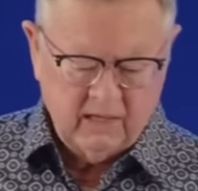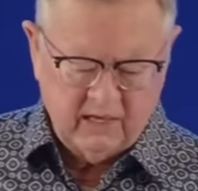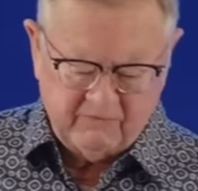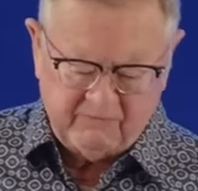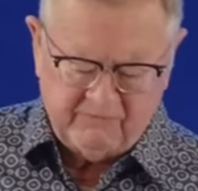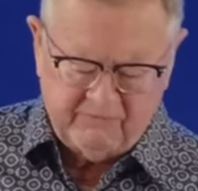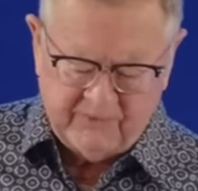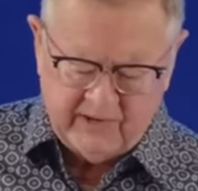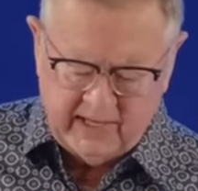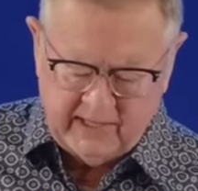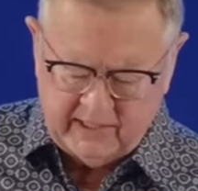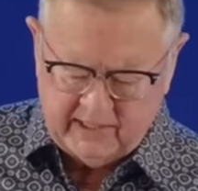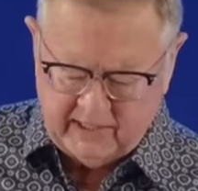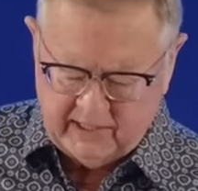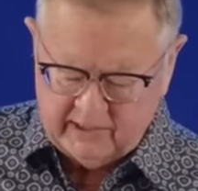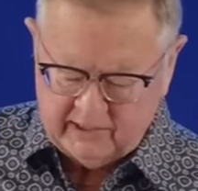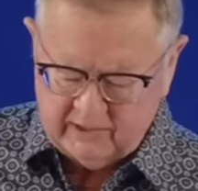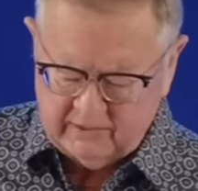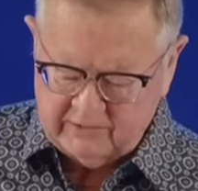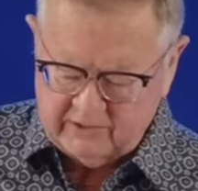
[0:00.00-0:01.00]
Of
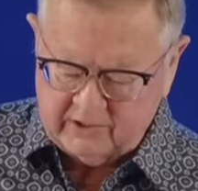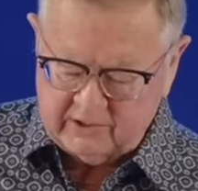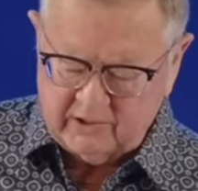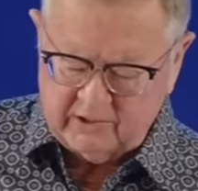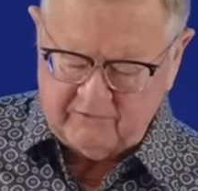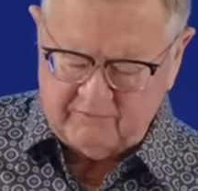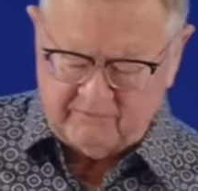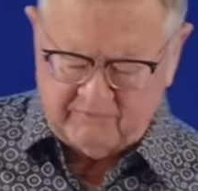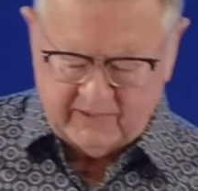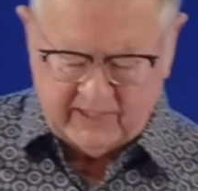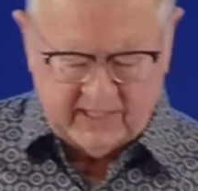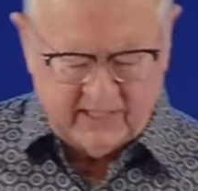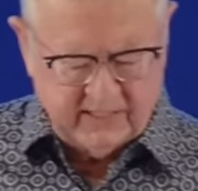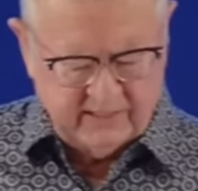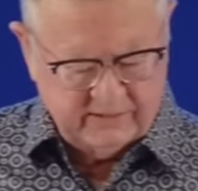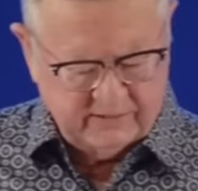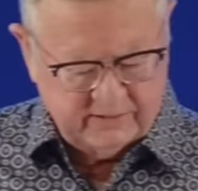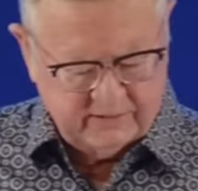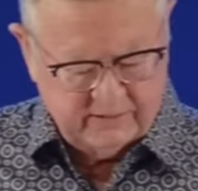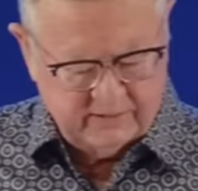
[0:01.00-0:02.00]
fighting the good
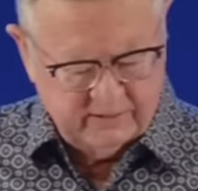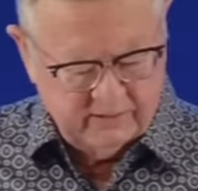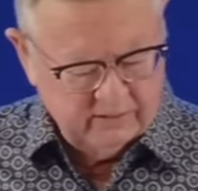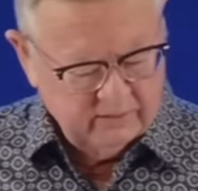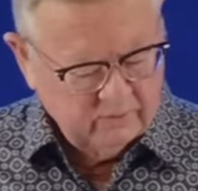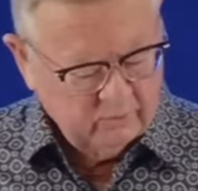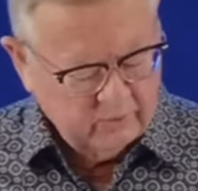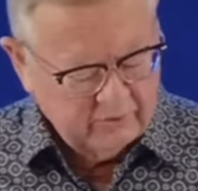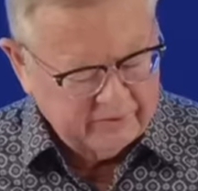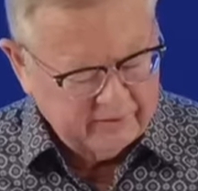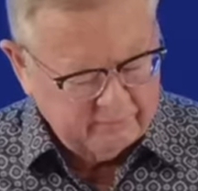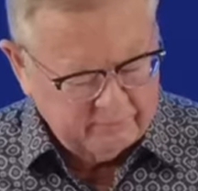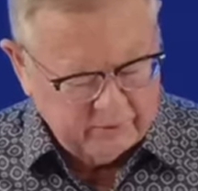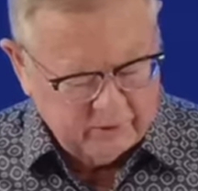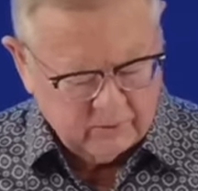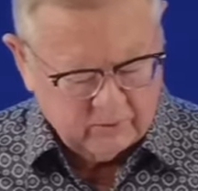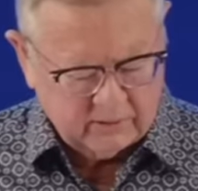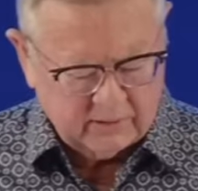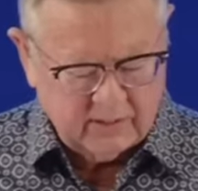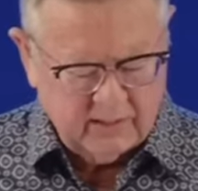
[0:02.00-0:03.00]
fight with a
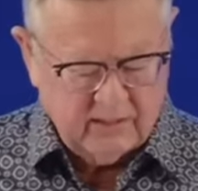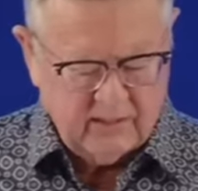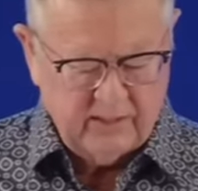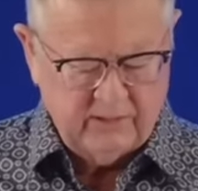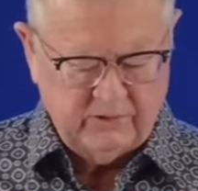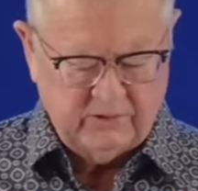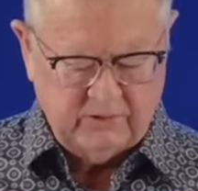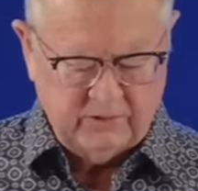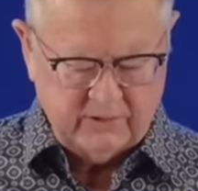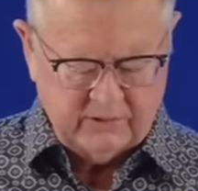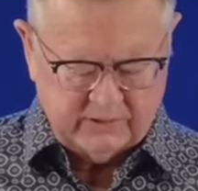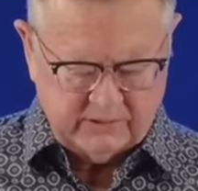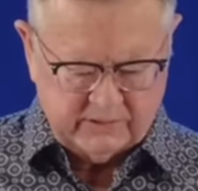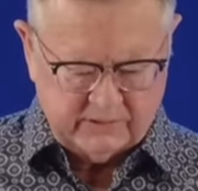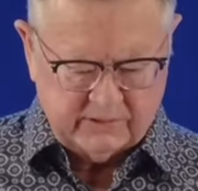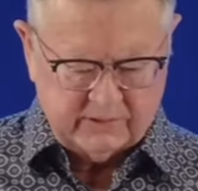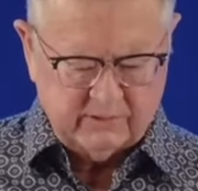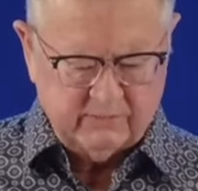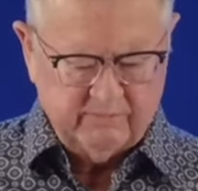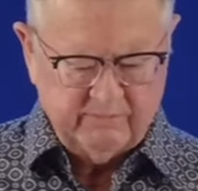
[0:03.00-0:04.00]
pure
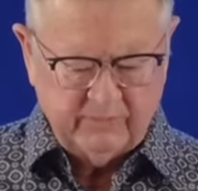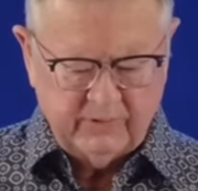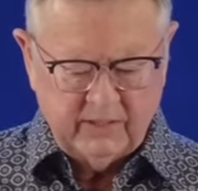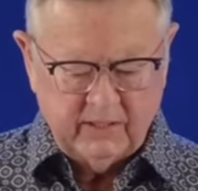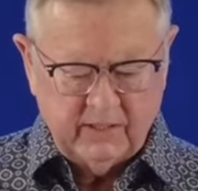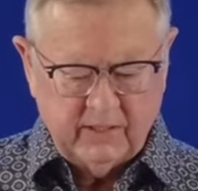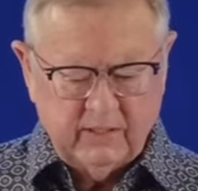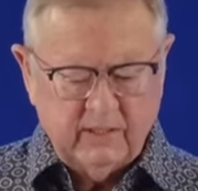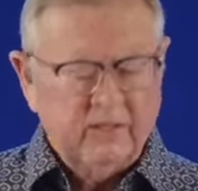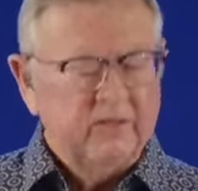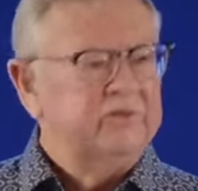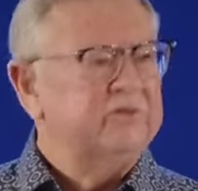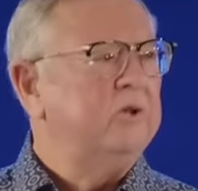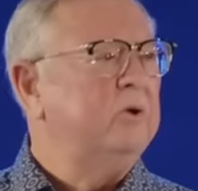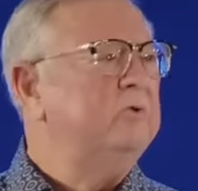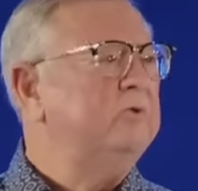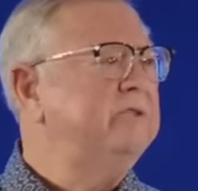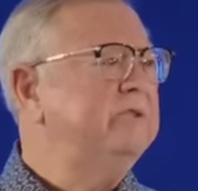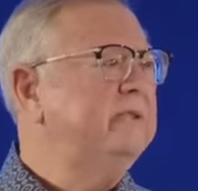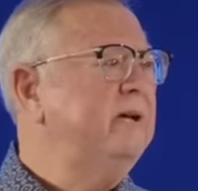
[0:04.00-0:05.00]
conscience.
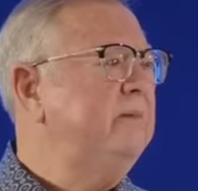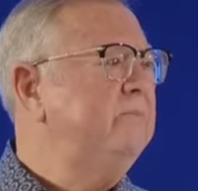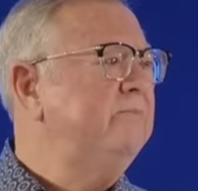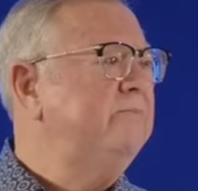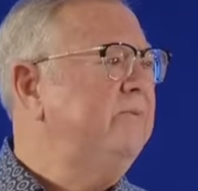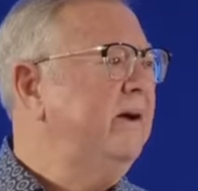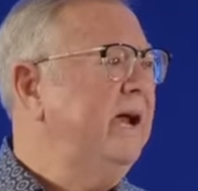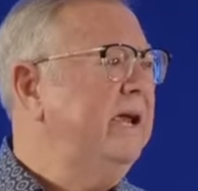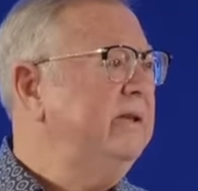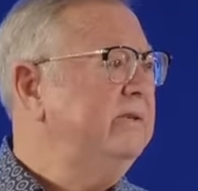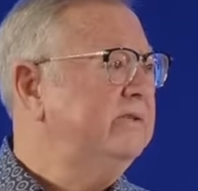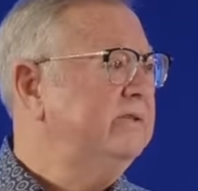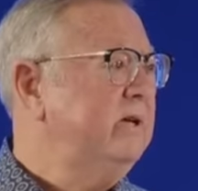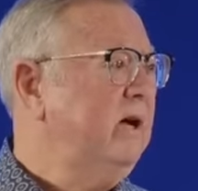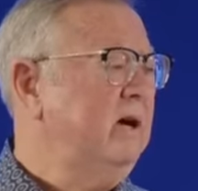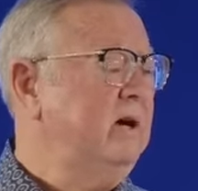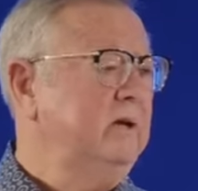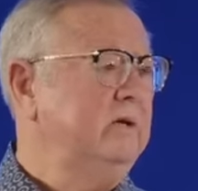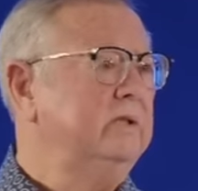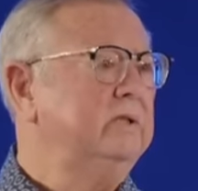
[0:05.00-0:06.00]
So some
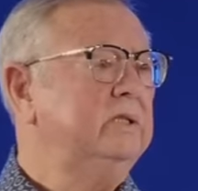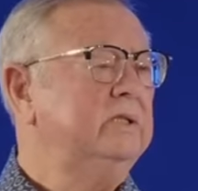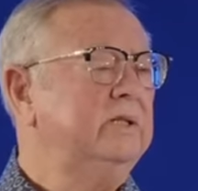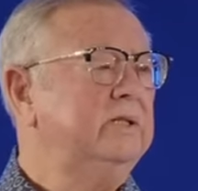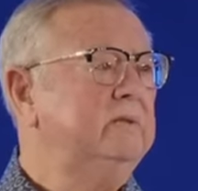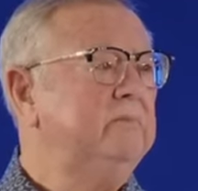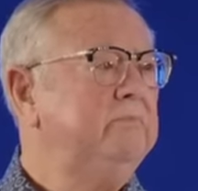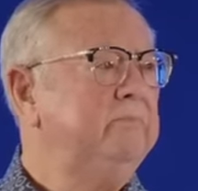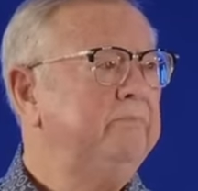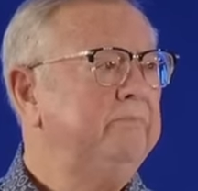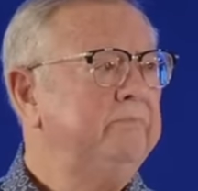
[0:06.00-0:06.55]
fights are good.